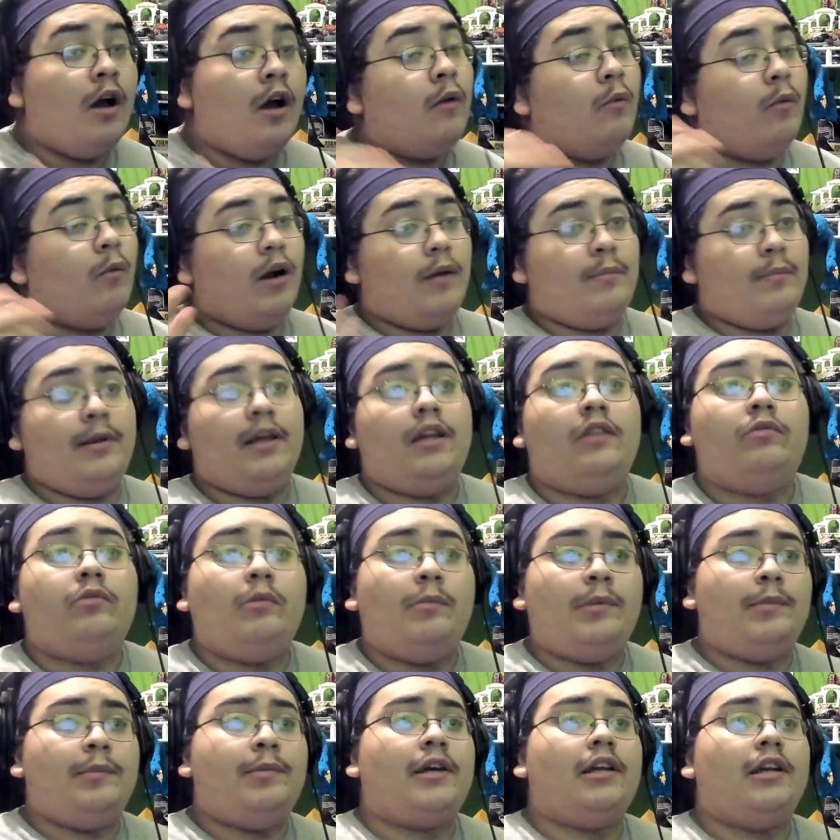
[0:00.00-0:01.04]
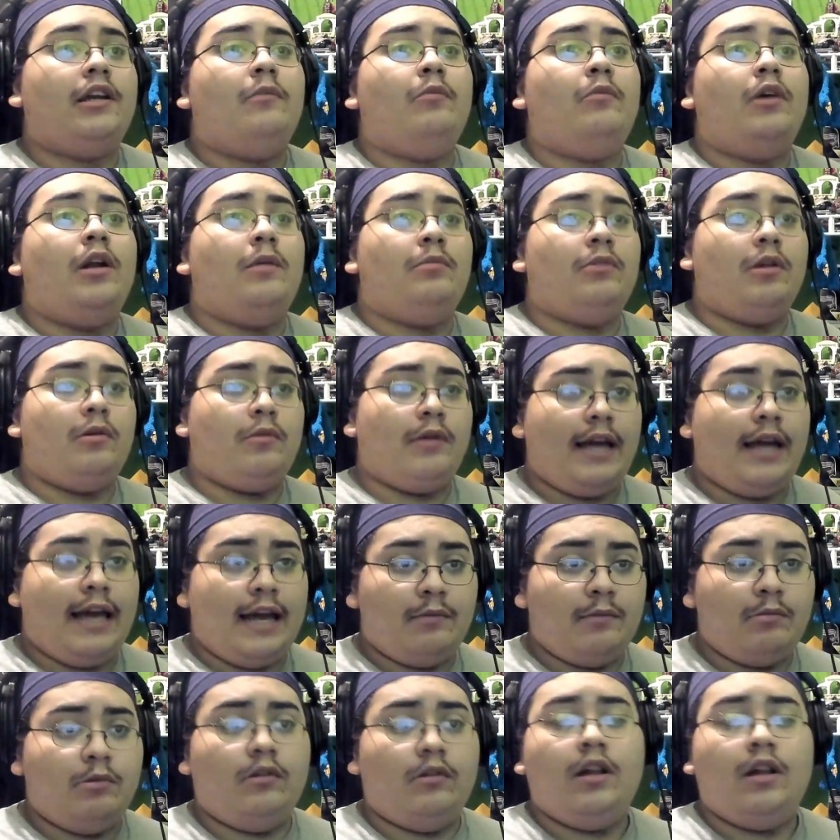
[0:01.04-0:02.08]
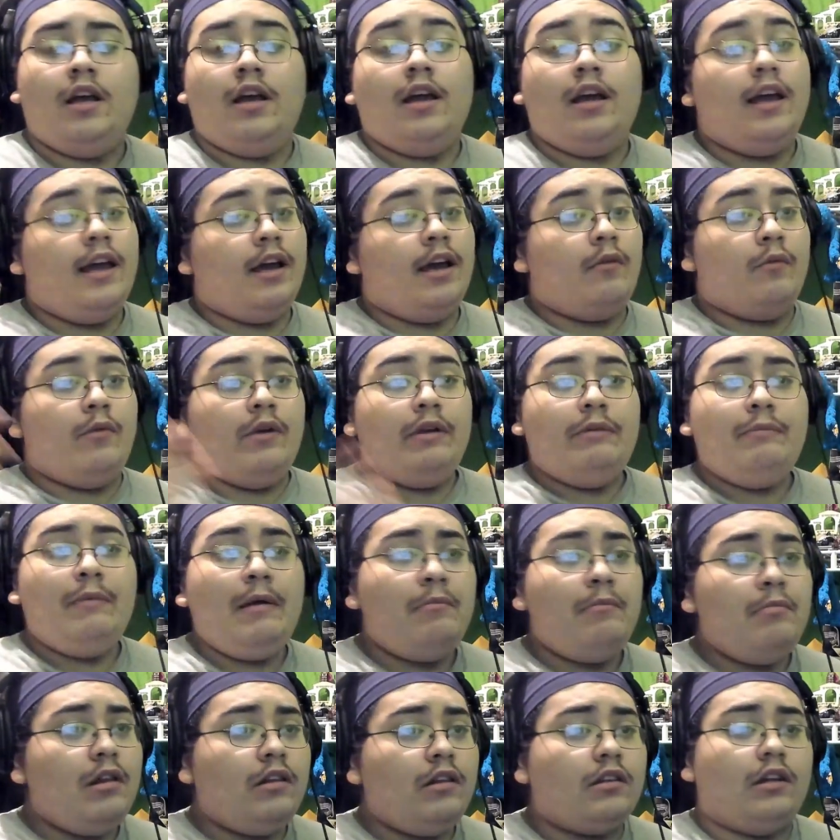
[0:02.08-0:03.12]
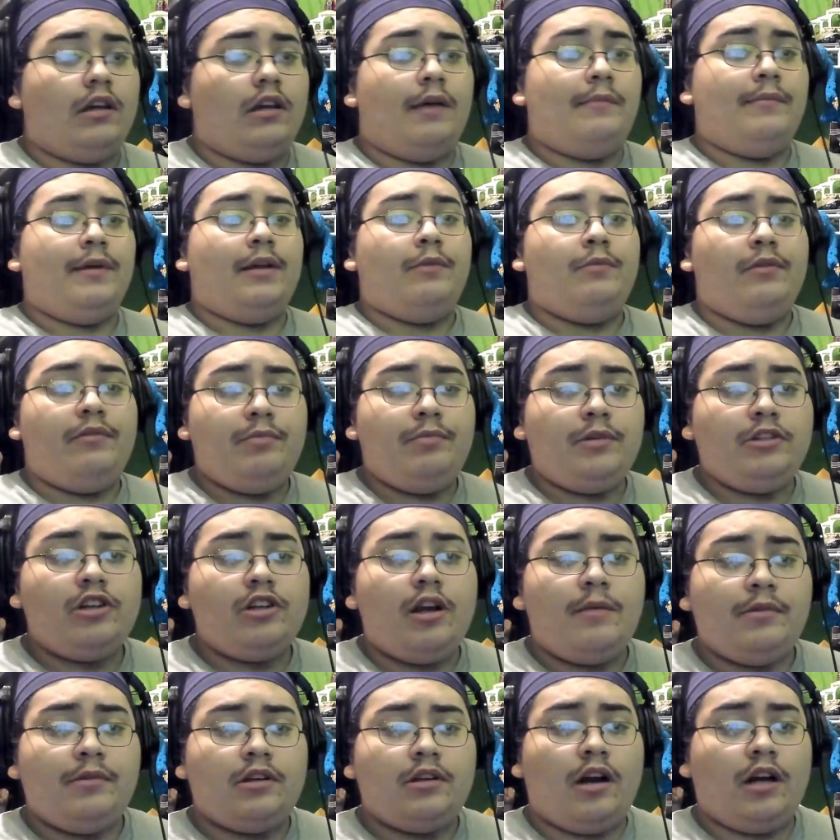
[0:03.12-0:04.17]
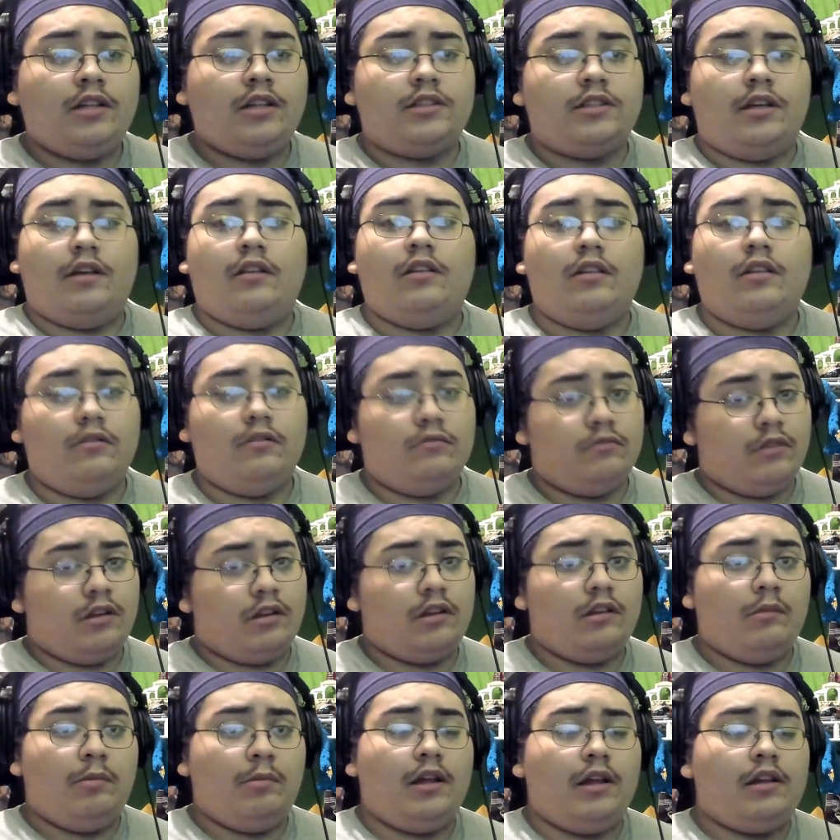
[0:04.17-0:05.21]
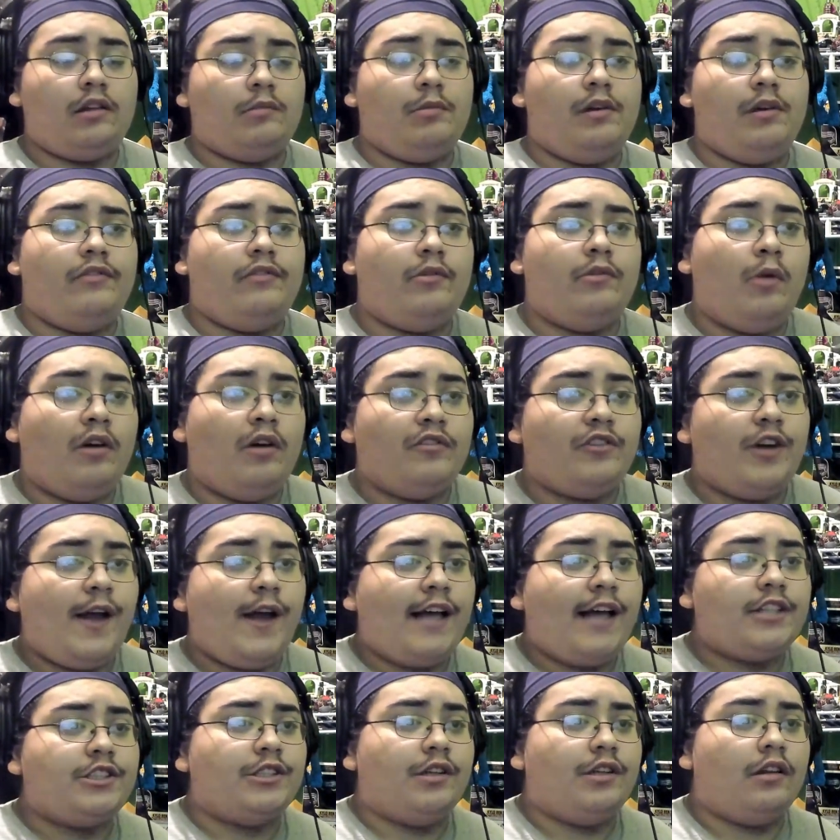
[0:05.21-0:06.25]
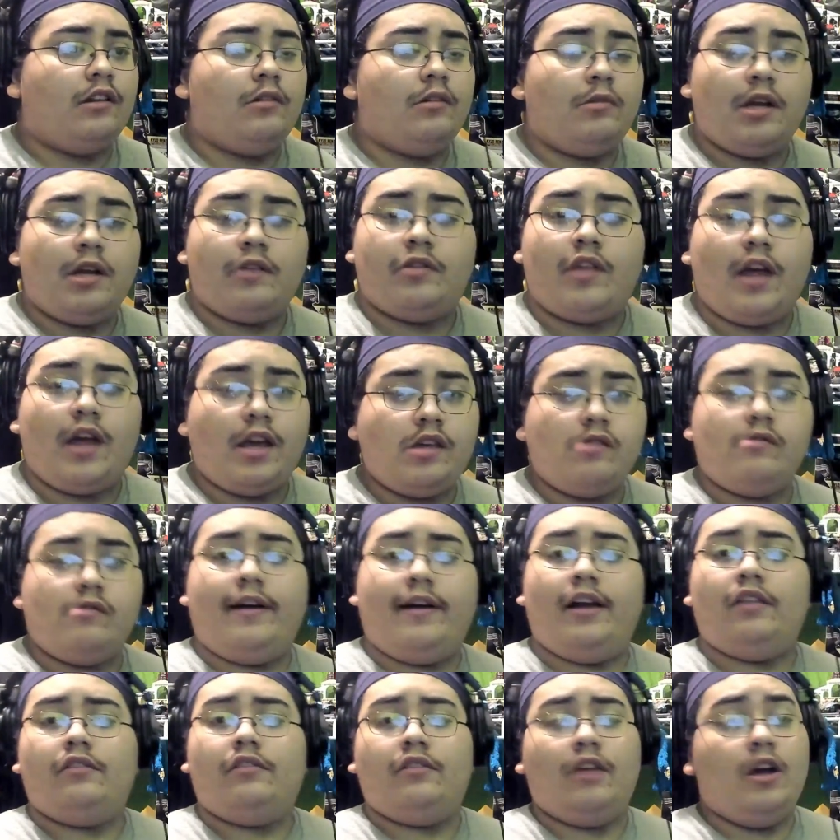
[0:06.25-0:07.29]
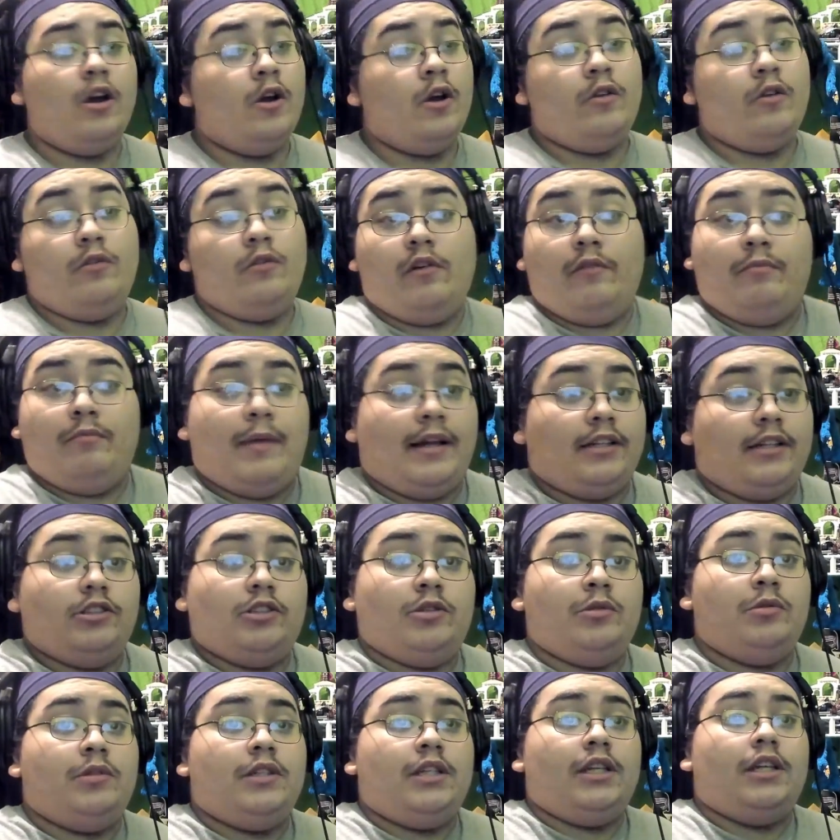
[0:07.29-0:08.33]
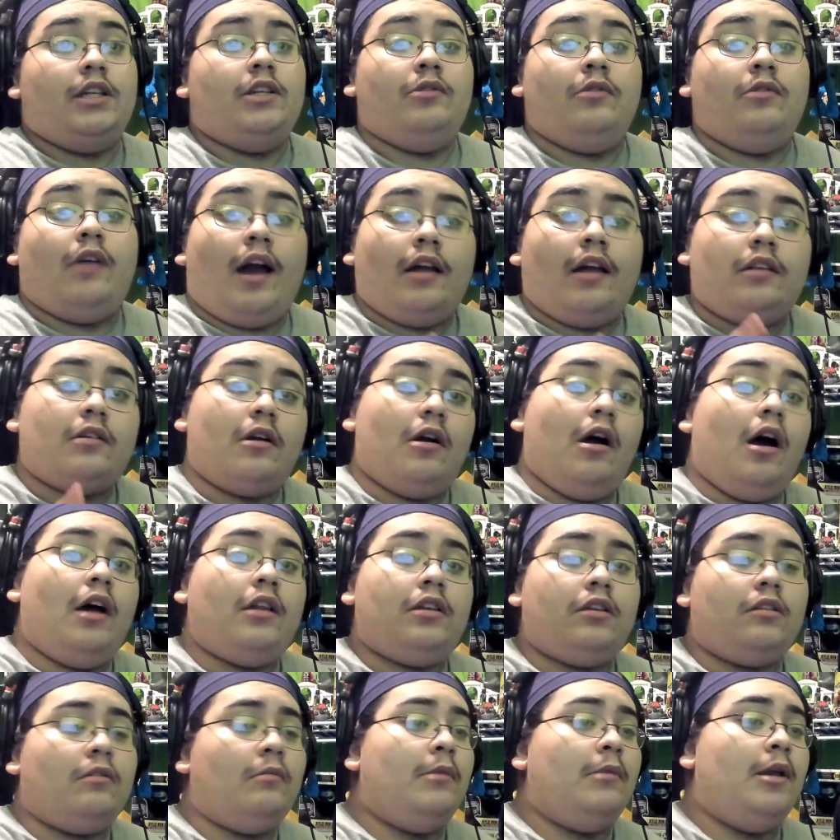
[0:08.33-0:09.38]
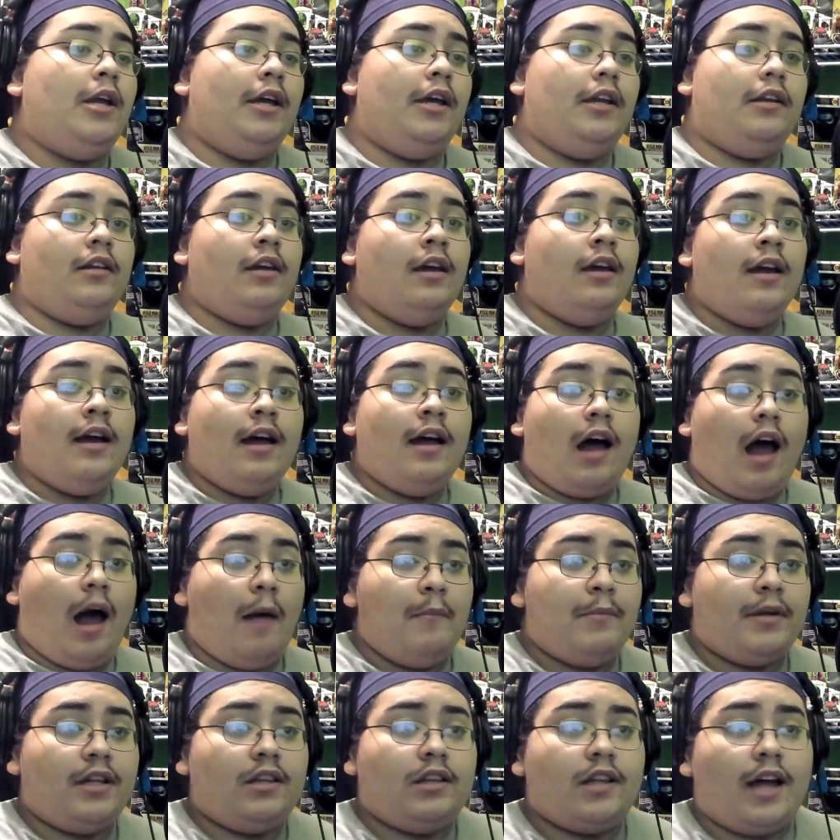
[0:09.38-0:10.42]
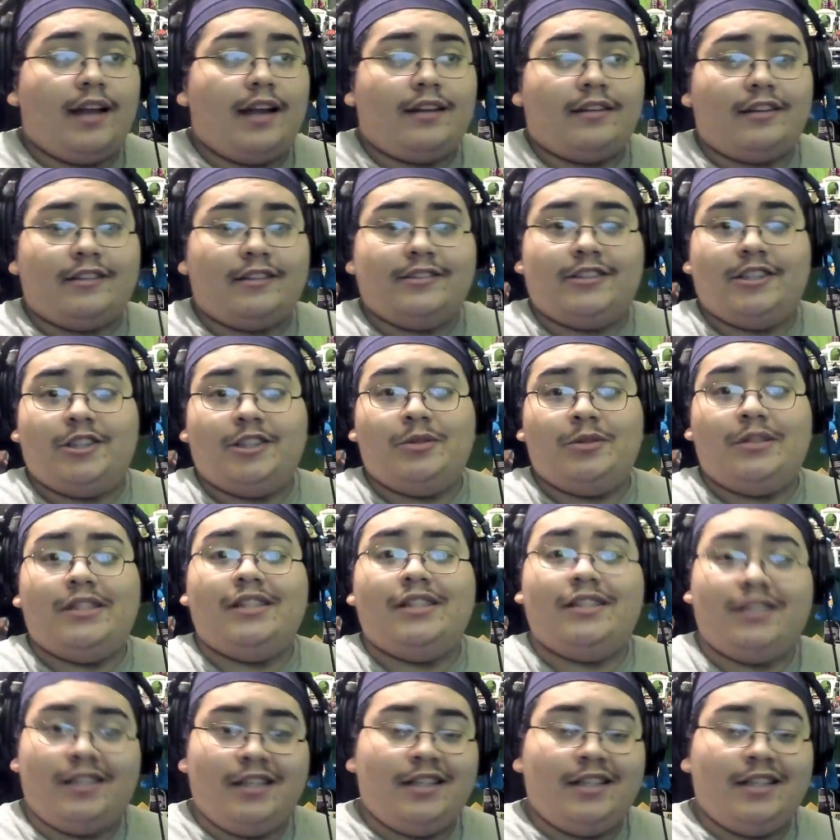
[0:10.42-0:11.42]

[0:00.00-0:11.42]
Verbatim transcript: One Piece will be picking up when I'm done with Hannibal. And we've been busy. I mean, we've been dropping content, so it's the place to be if you want reaction. So again, thank you guys who have been tuning in. You guys are awesome, and I'm excited to continue it.